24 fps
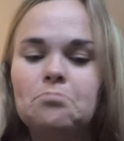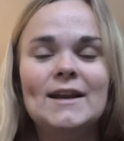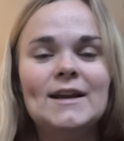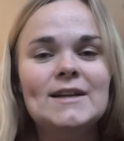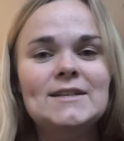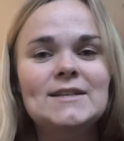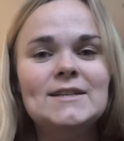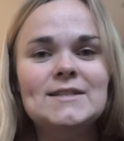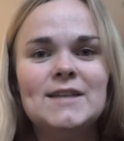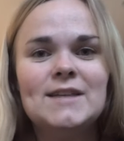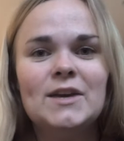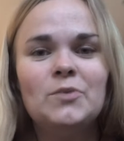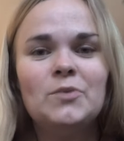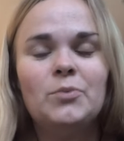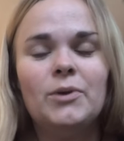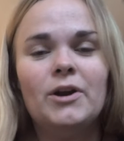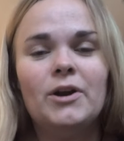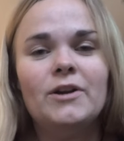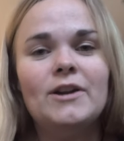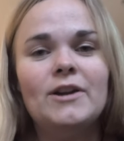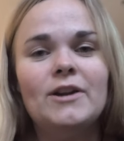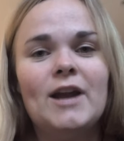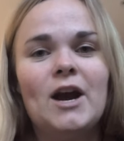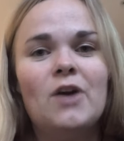Like I said,
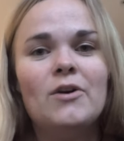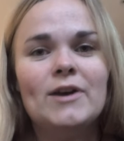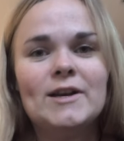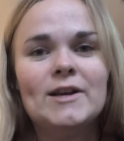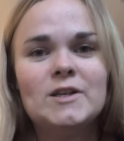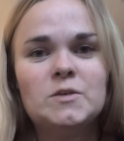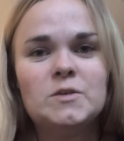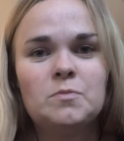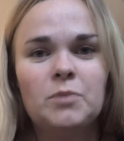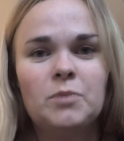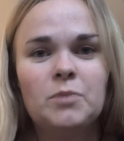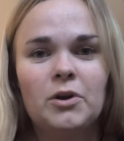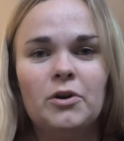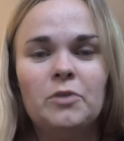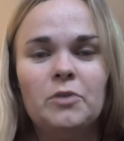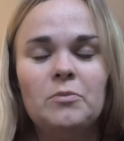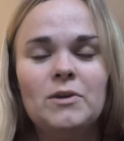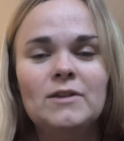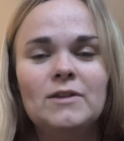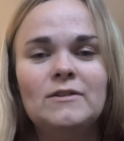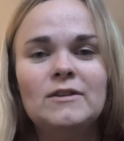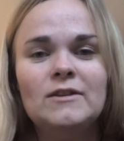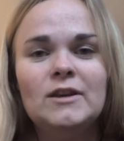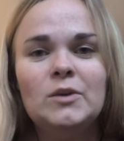we are now
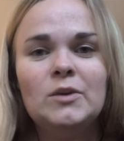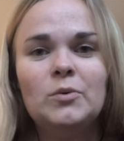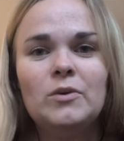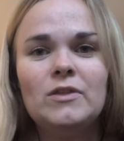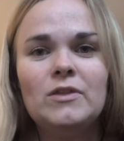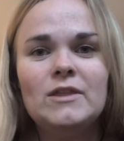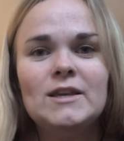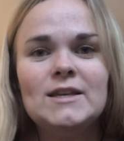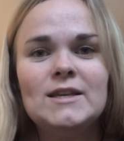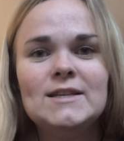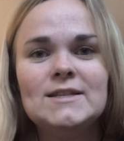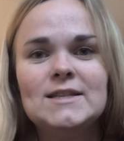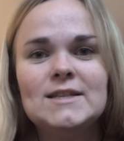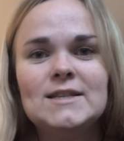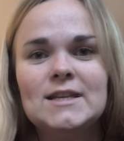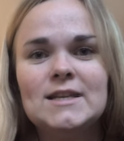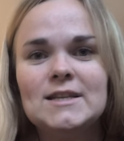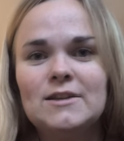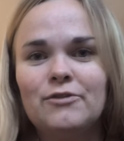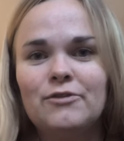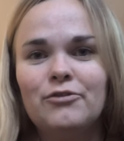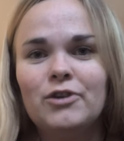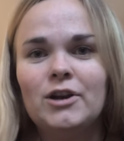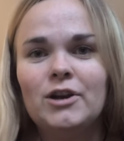experimenting with these
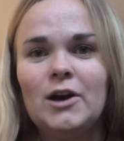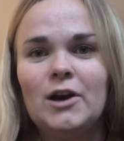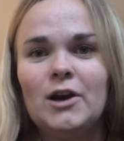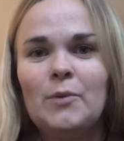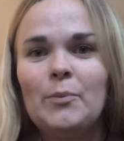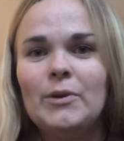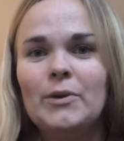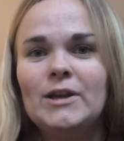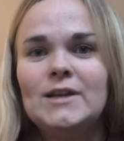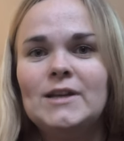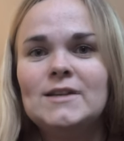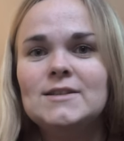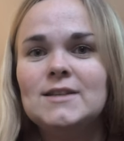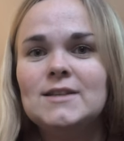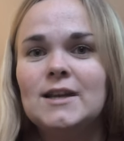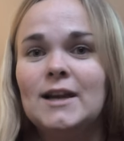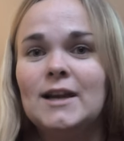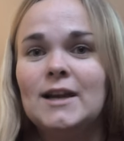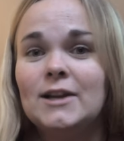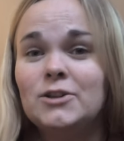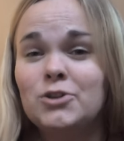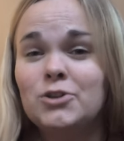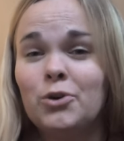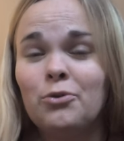different companies
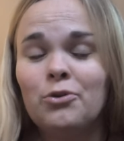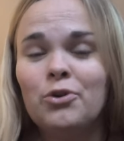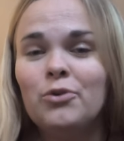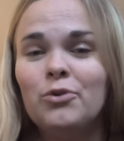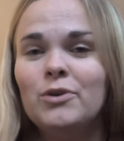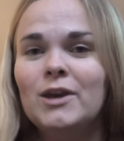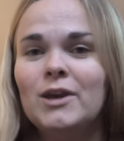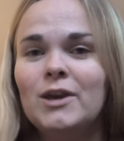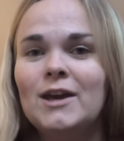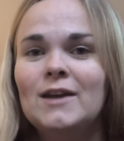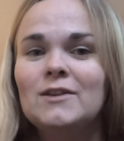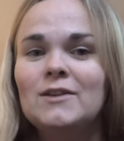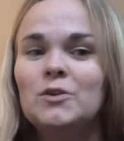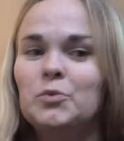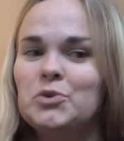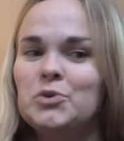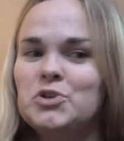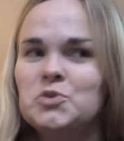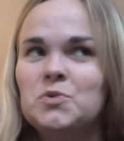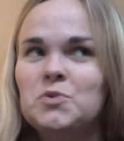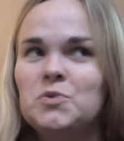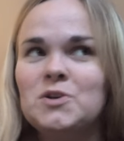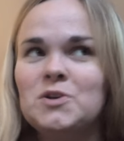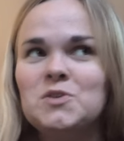and I don't know yet
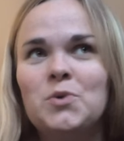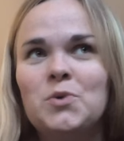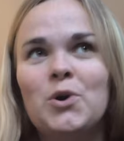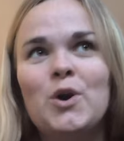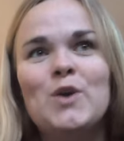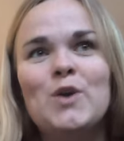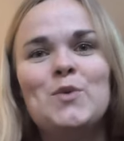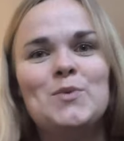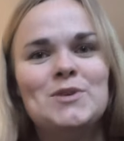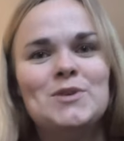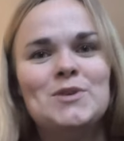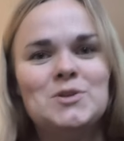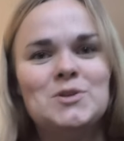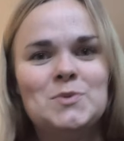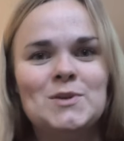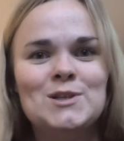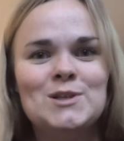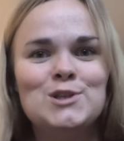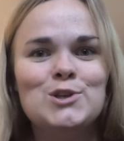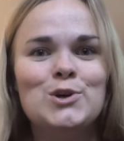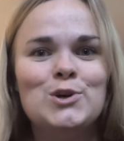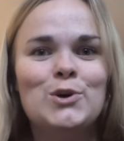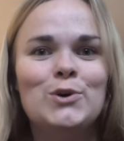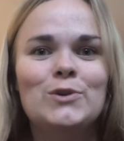which ones work, which
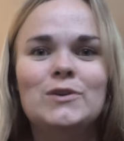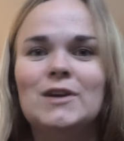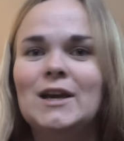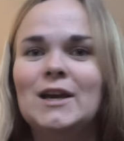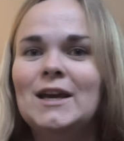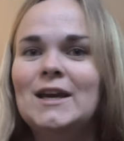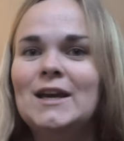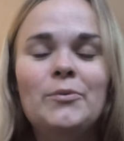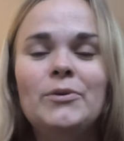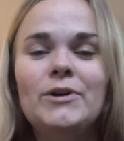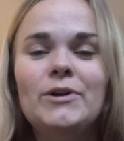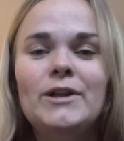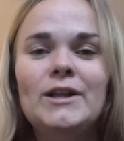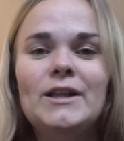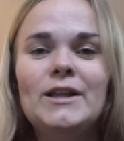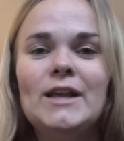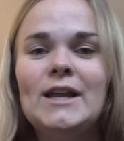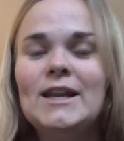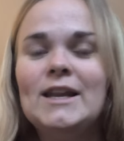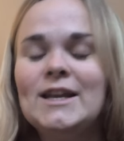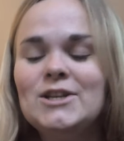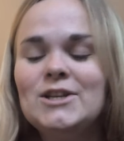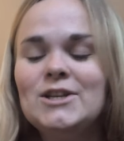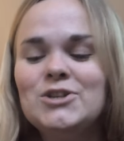ones don't. I
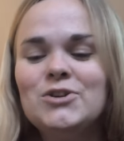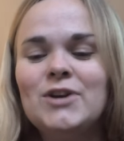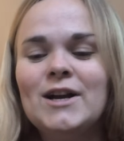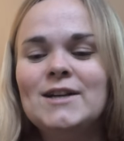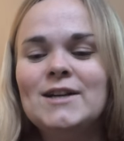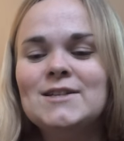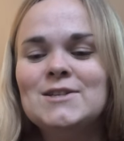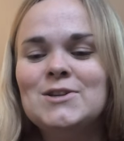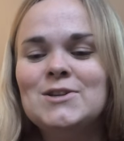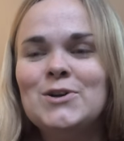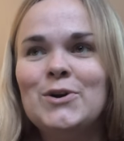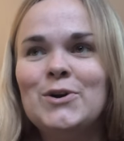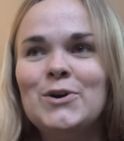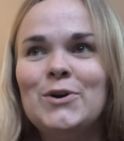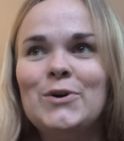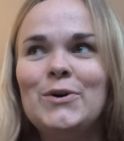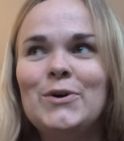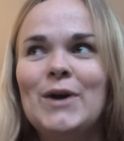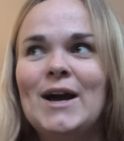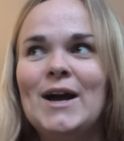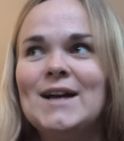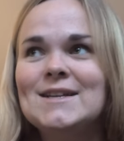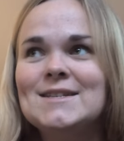will let you guys know.